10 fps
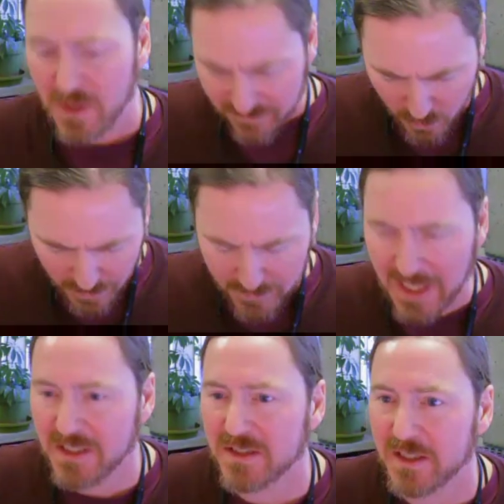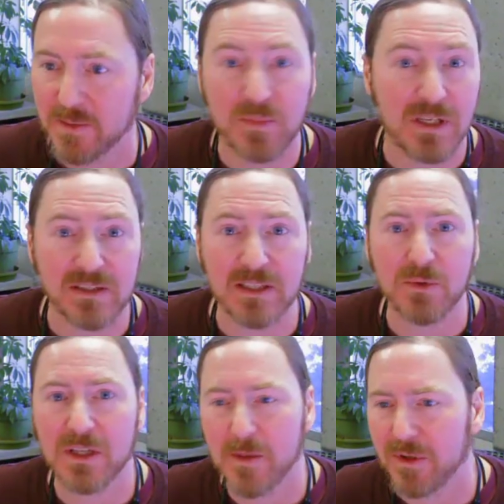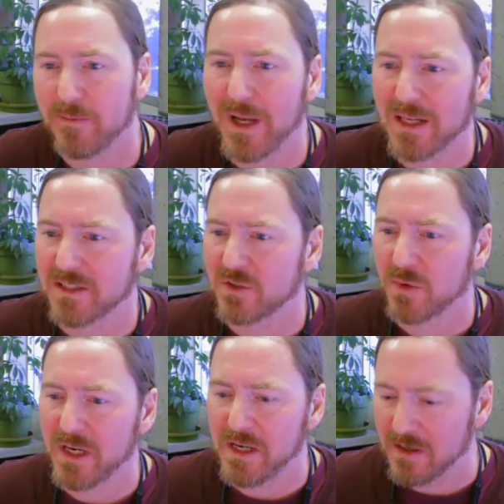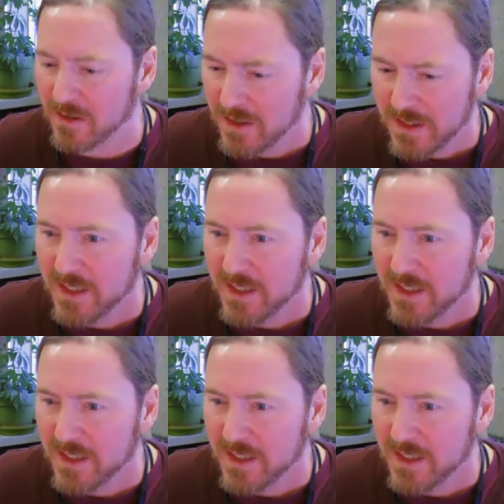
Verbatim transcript: so I have a web page set up. You can see with a couple of boxes right here.